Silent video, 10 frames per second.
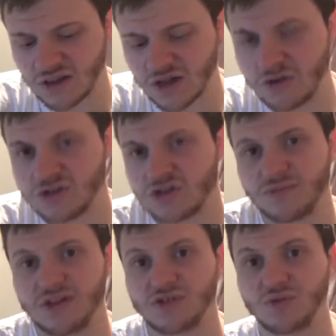loads of
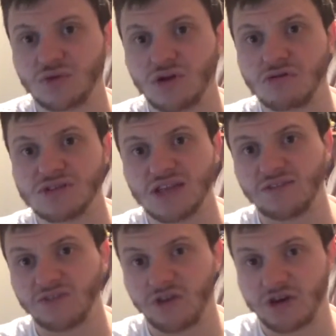companies will go into that
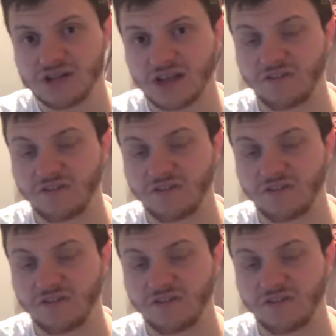variety.